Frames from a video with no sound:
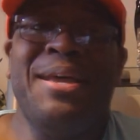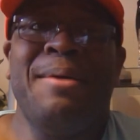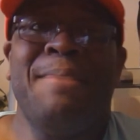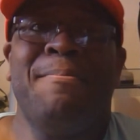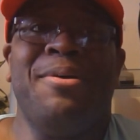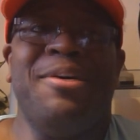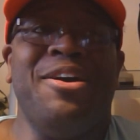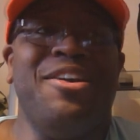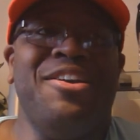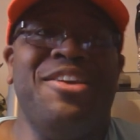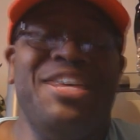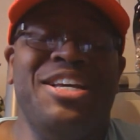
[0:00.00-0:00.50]

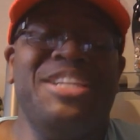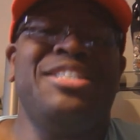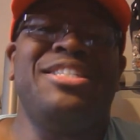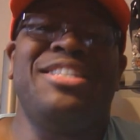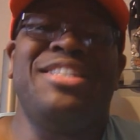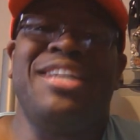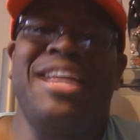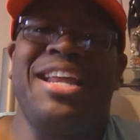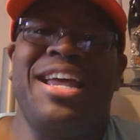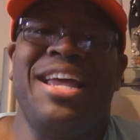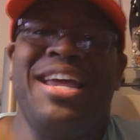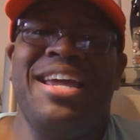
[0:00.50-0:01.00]
But this
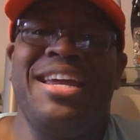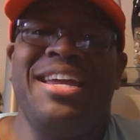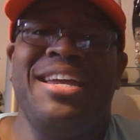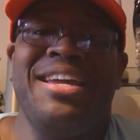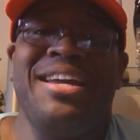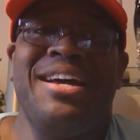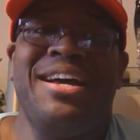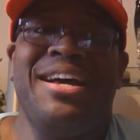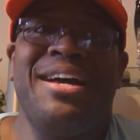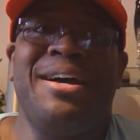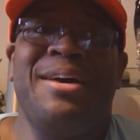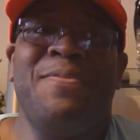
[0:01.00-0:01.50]
today,
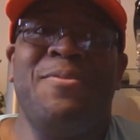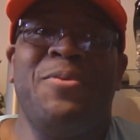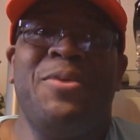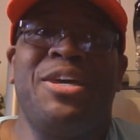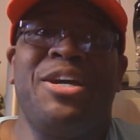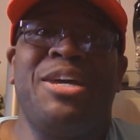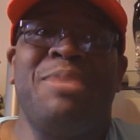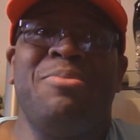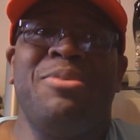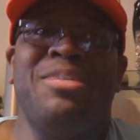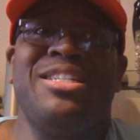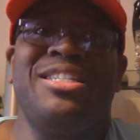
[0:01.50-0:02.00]
we're
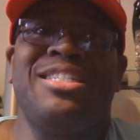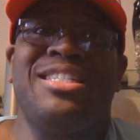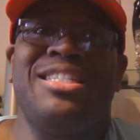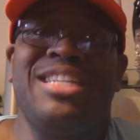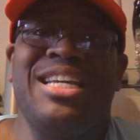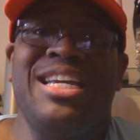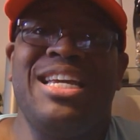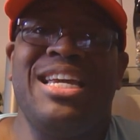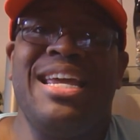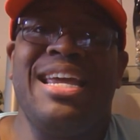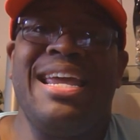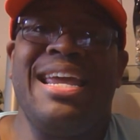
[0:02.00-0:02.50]
gonna be
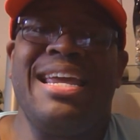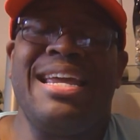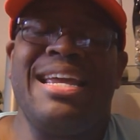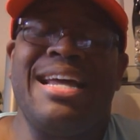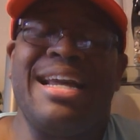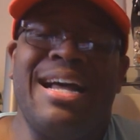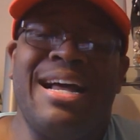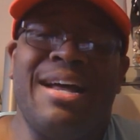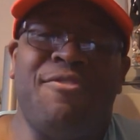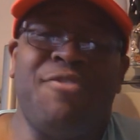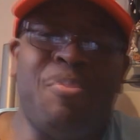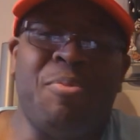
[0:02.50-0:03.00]
seeing,
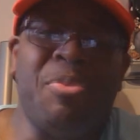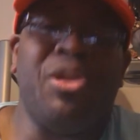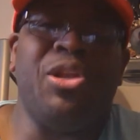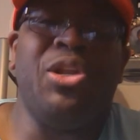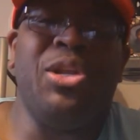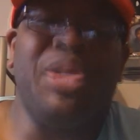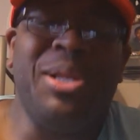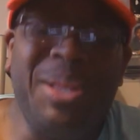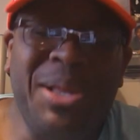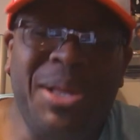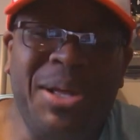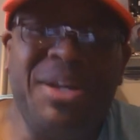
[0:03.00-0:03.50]
from the
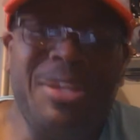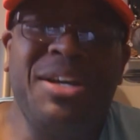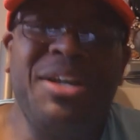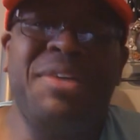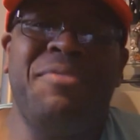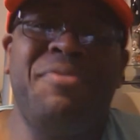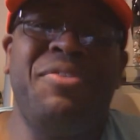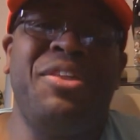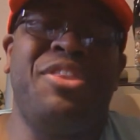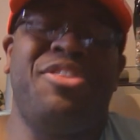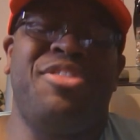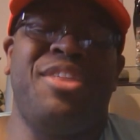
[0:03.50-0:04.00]
look
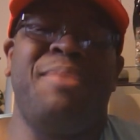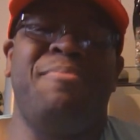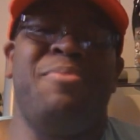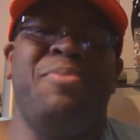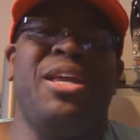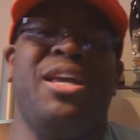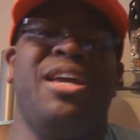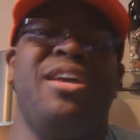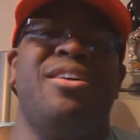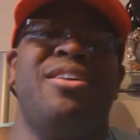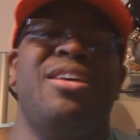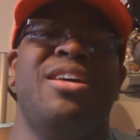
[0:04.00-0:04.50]
of the
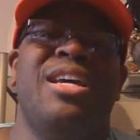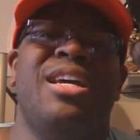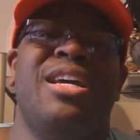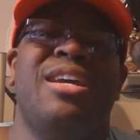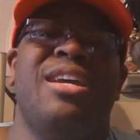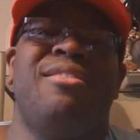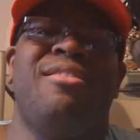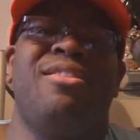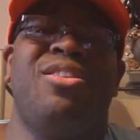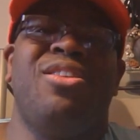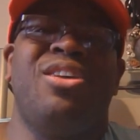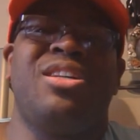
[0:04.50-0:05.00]
thumbnail,
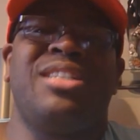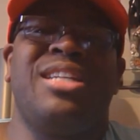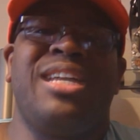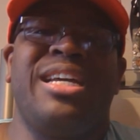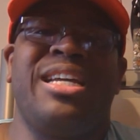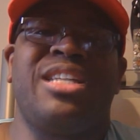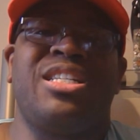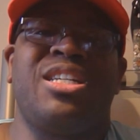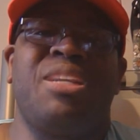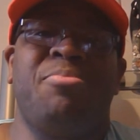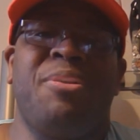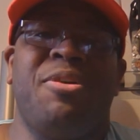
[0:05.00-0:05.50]
looks like
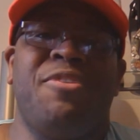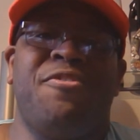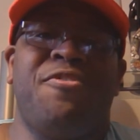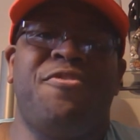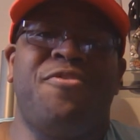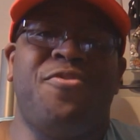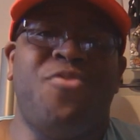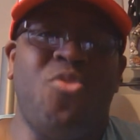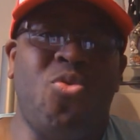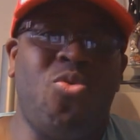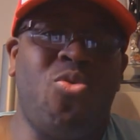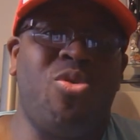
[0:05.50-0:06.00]
it's gonna be
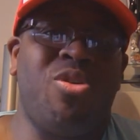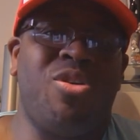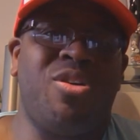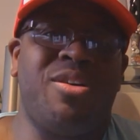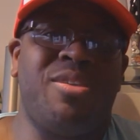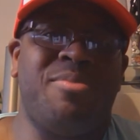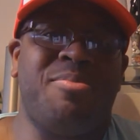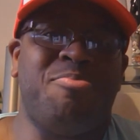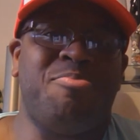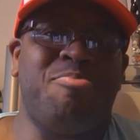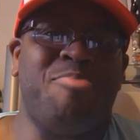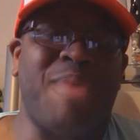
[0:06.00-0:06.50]

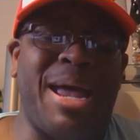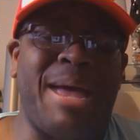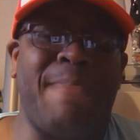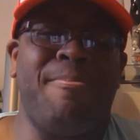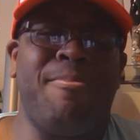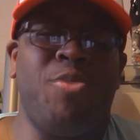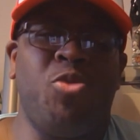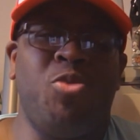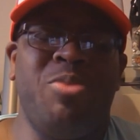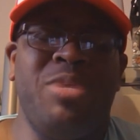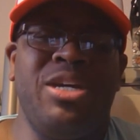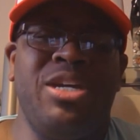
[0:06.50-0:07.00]
four
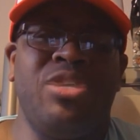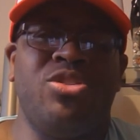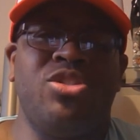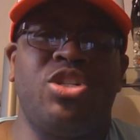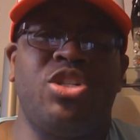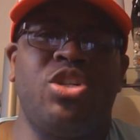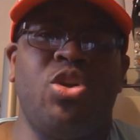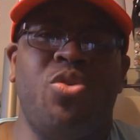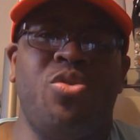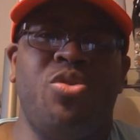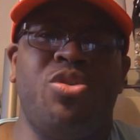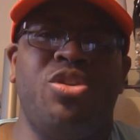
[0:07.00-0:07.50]

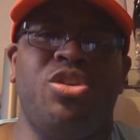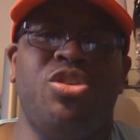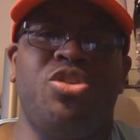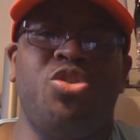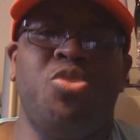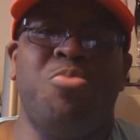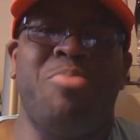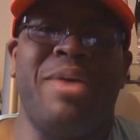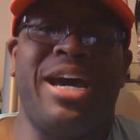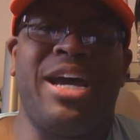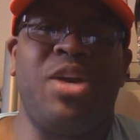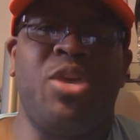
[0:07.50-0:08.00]
Batmobiles going to do
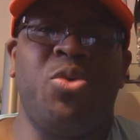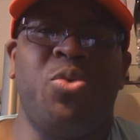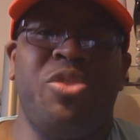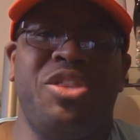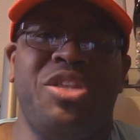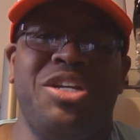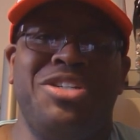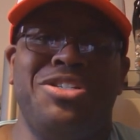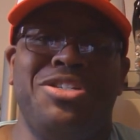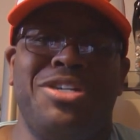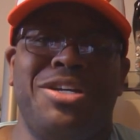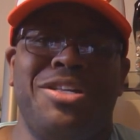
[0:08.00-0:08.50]
battle with
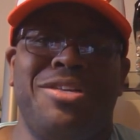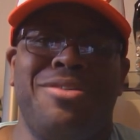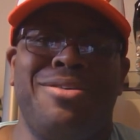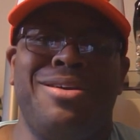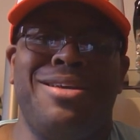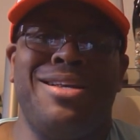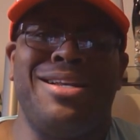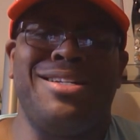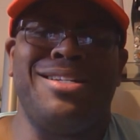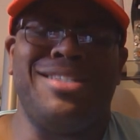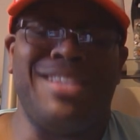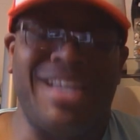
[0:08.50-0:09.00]
each other
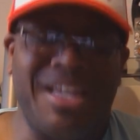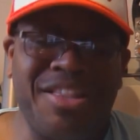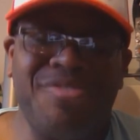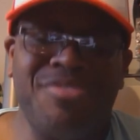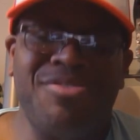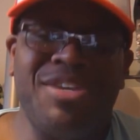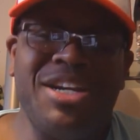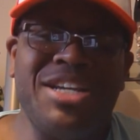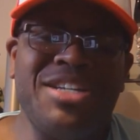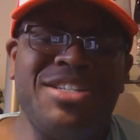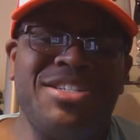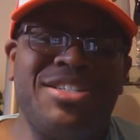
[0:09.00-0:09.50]
in a death
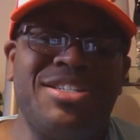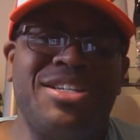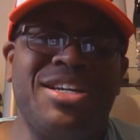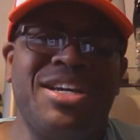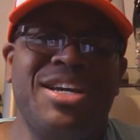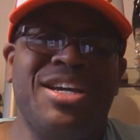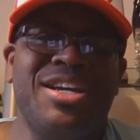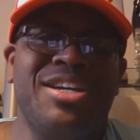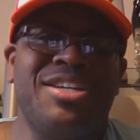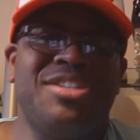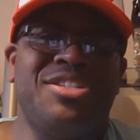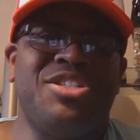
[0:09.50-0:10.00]
race.
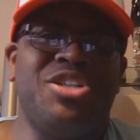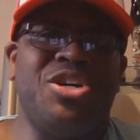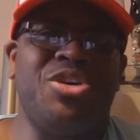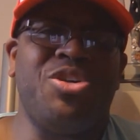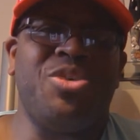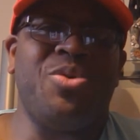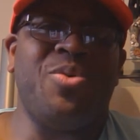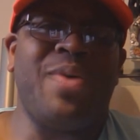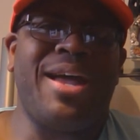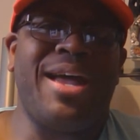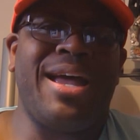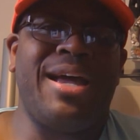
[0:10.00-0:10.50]
So
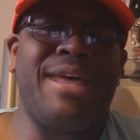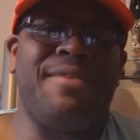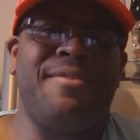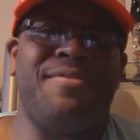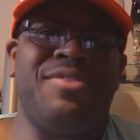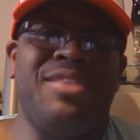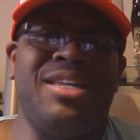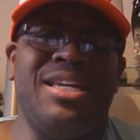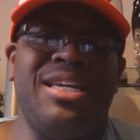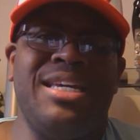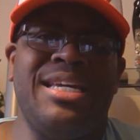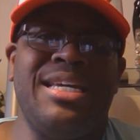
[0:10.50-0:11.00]
you have
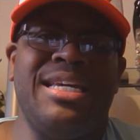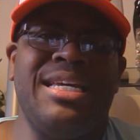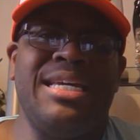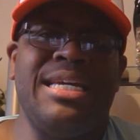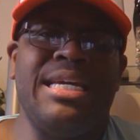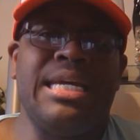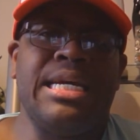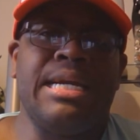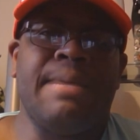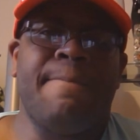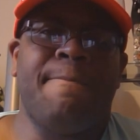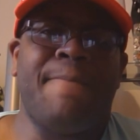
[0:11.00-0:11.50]
the
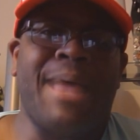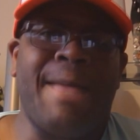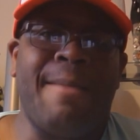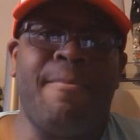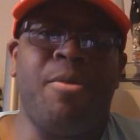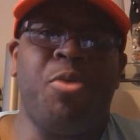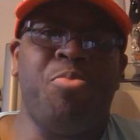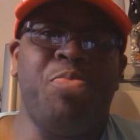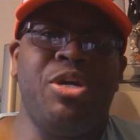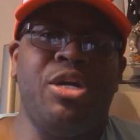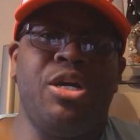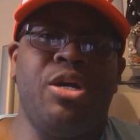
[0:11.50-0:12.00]

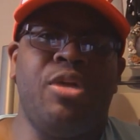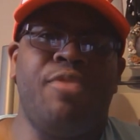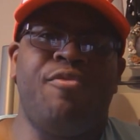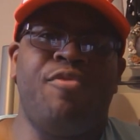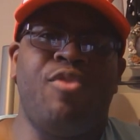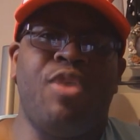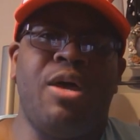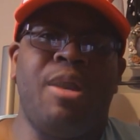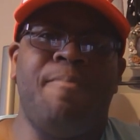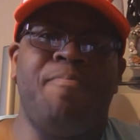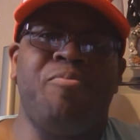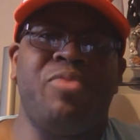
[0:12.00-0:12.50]
Batmobile
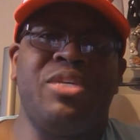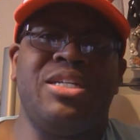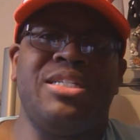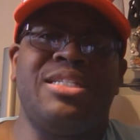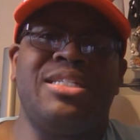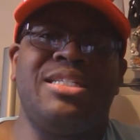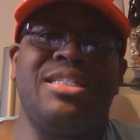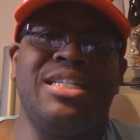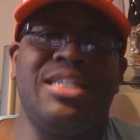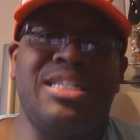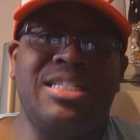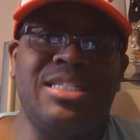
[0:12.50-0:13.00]
from the
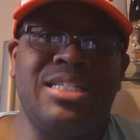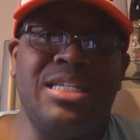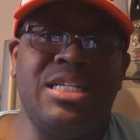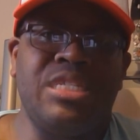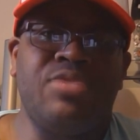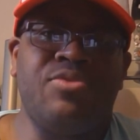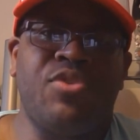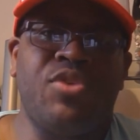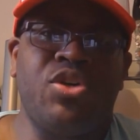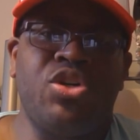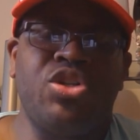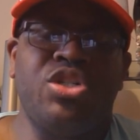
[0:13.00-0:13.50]

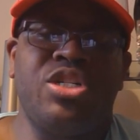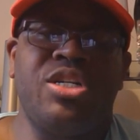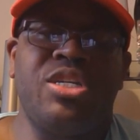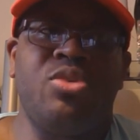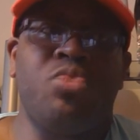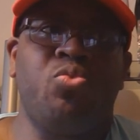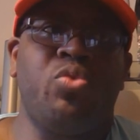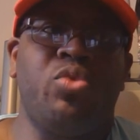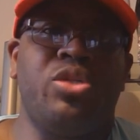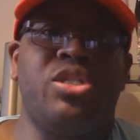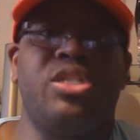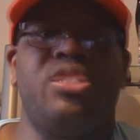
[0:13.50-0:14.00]
60s
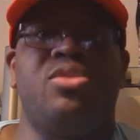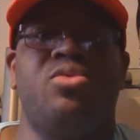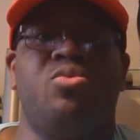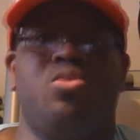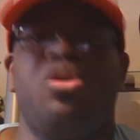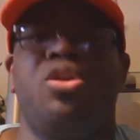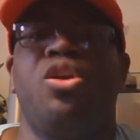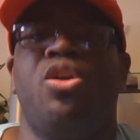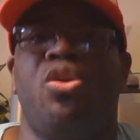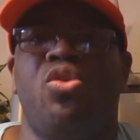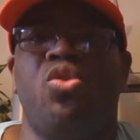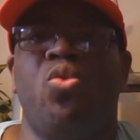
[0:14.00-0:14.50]
version, which is,
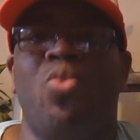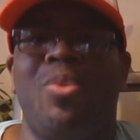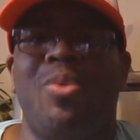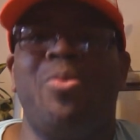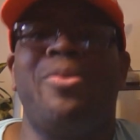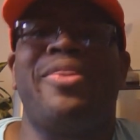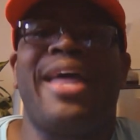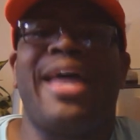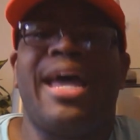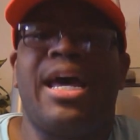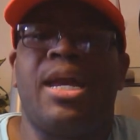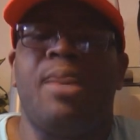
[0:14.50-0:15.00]
you know, the one
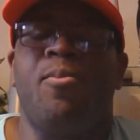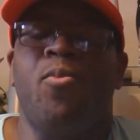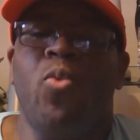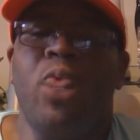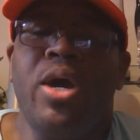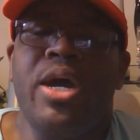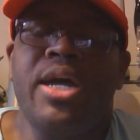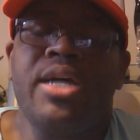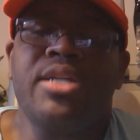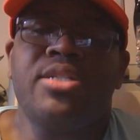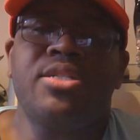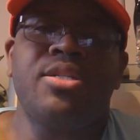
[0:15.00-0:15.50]
with Adam
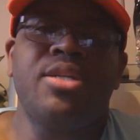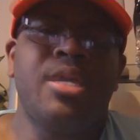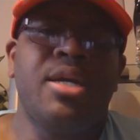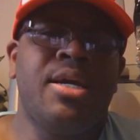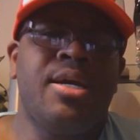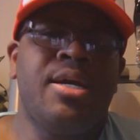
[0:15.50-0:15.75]
West.